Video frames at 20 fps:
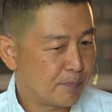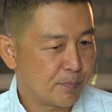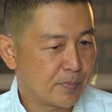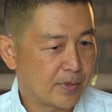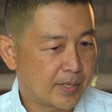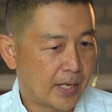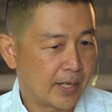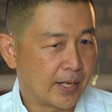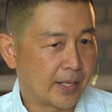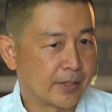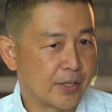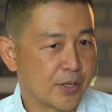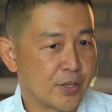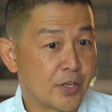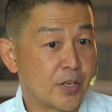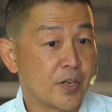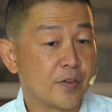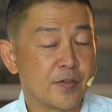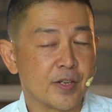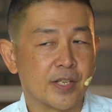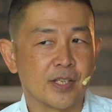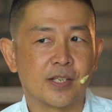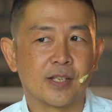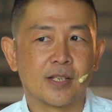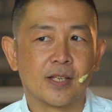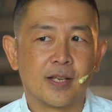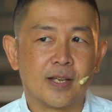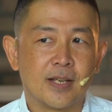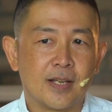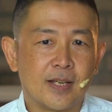selling the
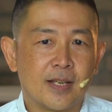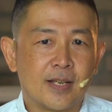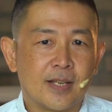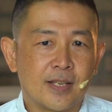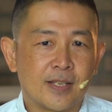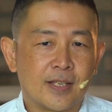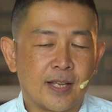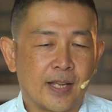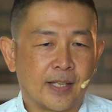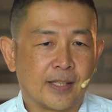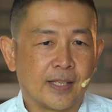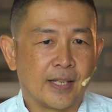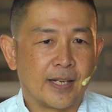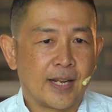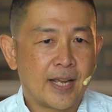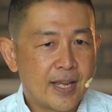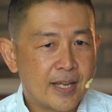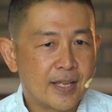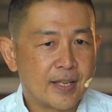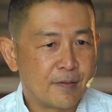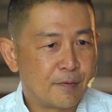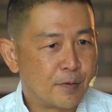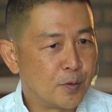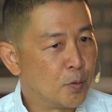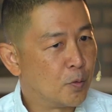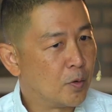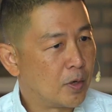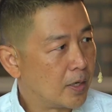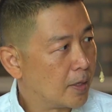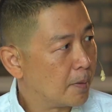service, saying that, hey, if
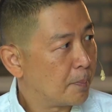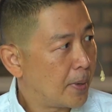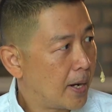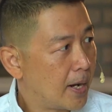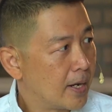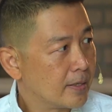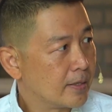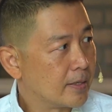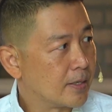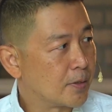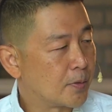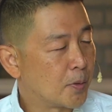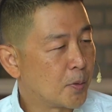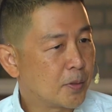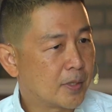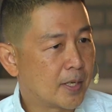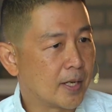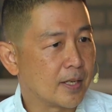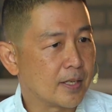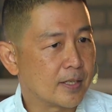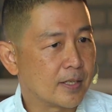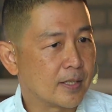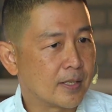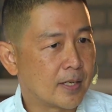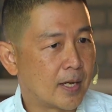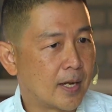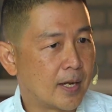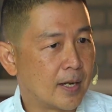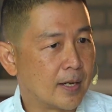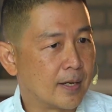you want to pass this road test,